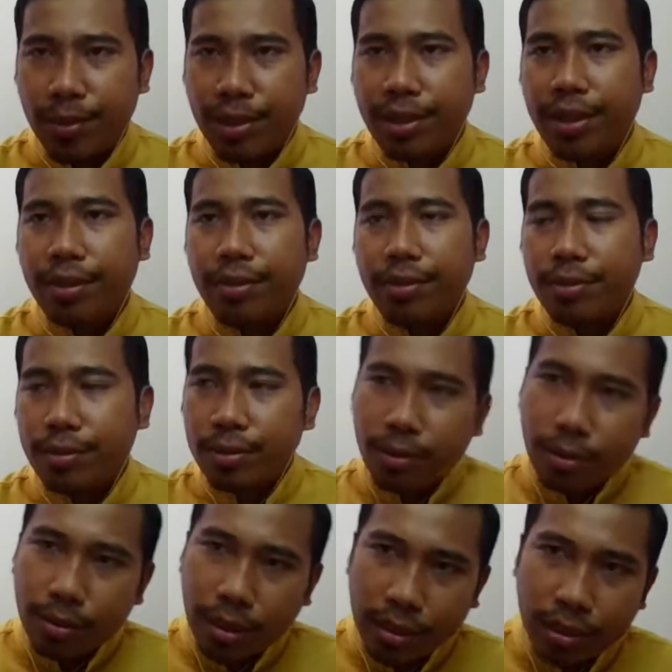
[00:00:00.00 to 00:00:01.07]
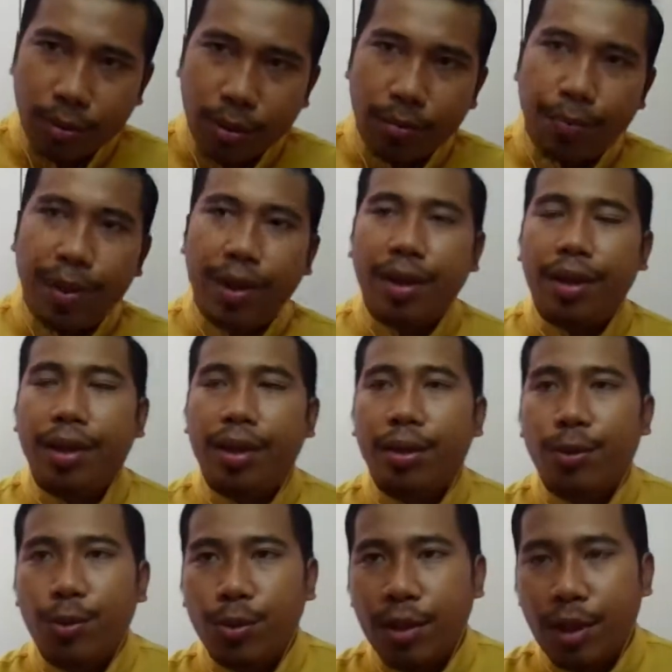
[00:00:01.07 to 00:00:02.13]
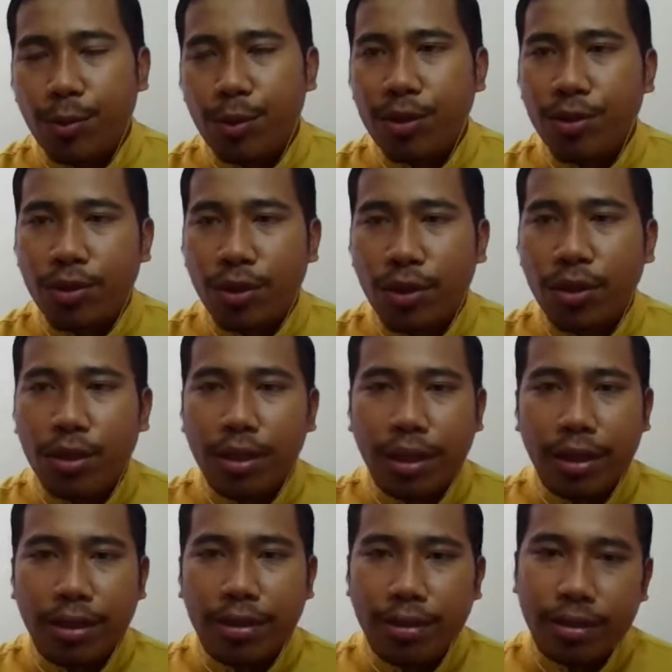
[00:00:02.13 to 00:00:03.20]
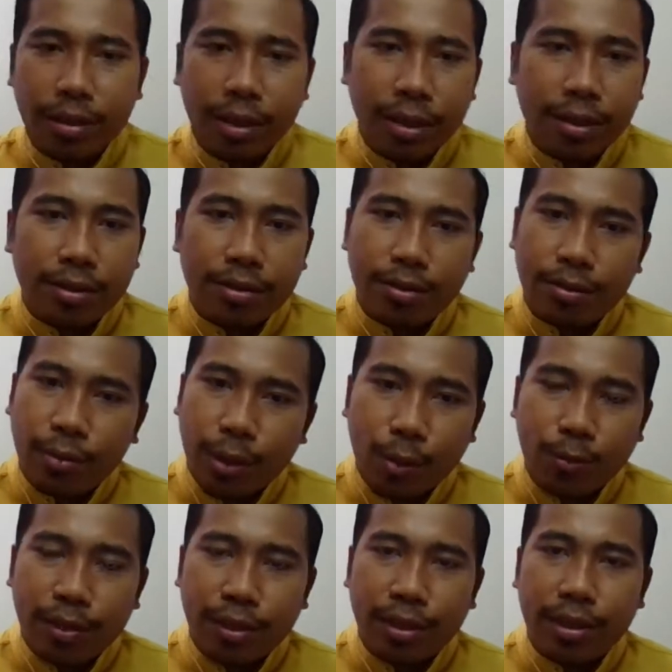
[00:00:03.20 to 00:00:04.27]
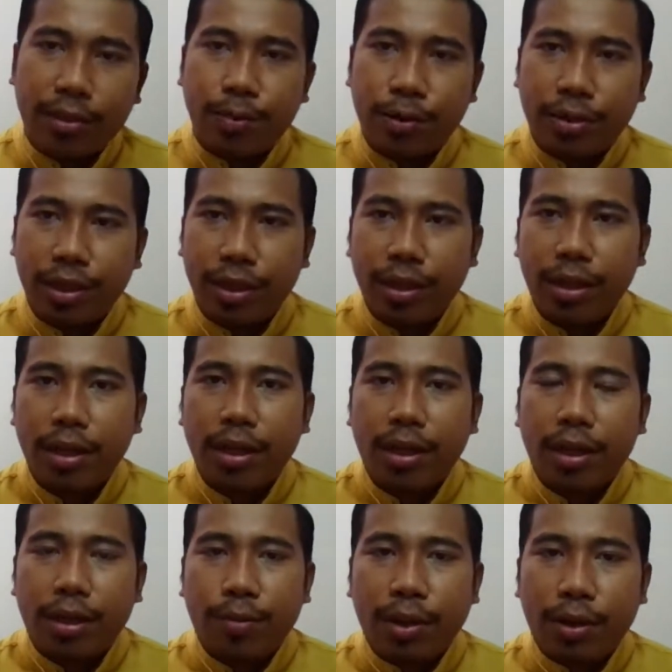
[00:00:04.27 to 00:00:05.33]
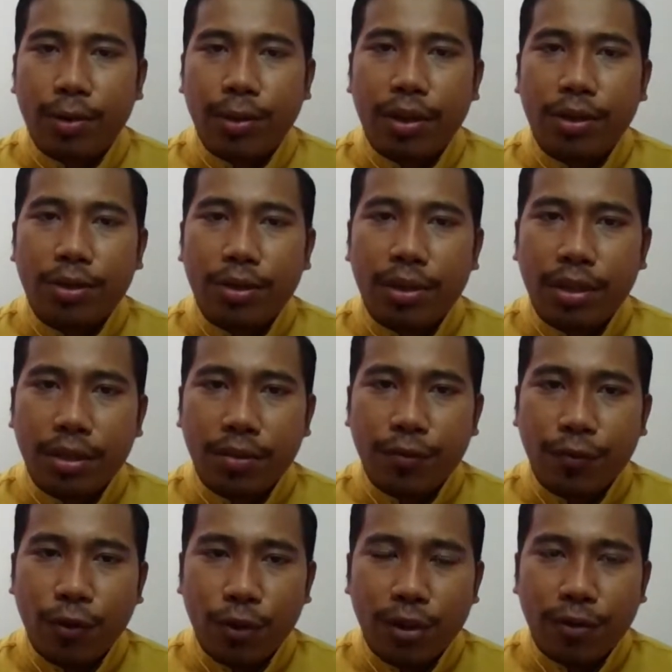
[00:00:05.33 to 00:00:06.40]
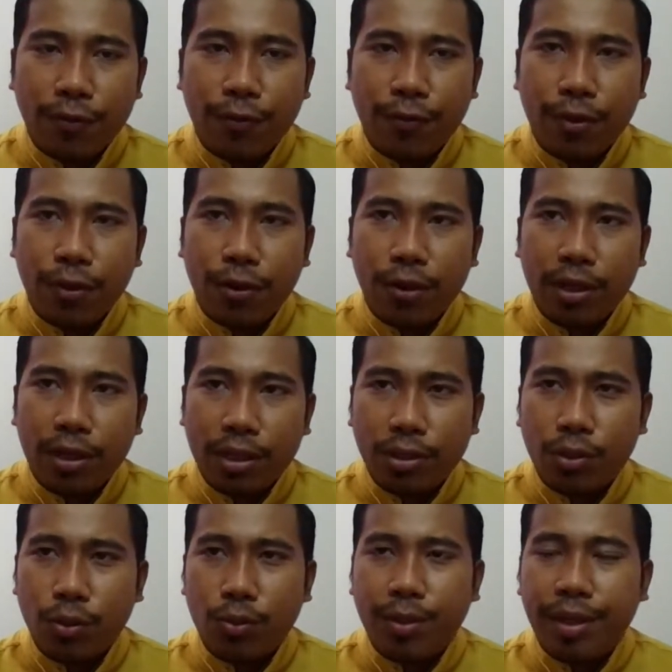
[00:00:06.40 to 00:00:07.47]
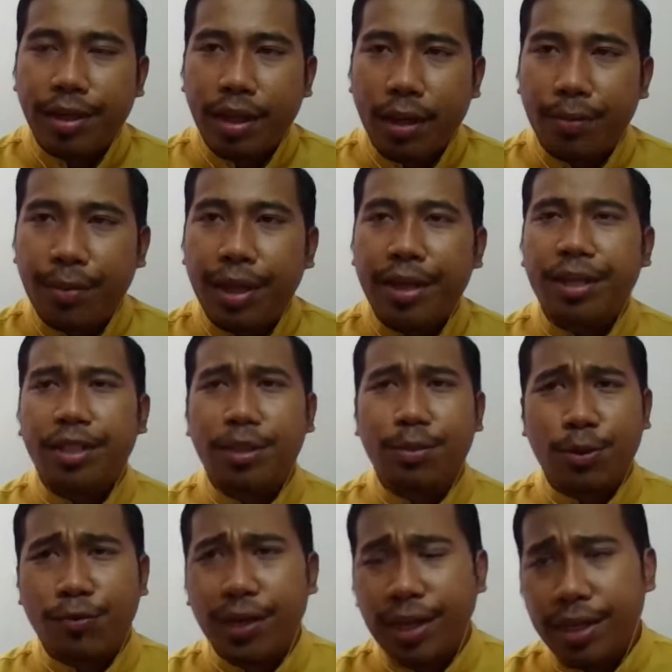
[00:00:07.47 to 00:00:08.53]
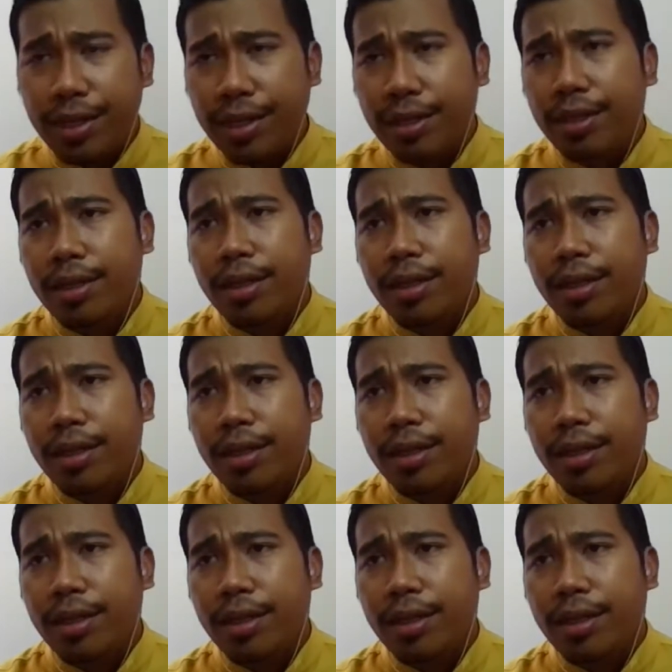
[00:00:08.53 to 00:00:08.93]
I mean that customer pay, then we install, and then we completed the project. But we are looking forward for us to become energy provider.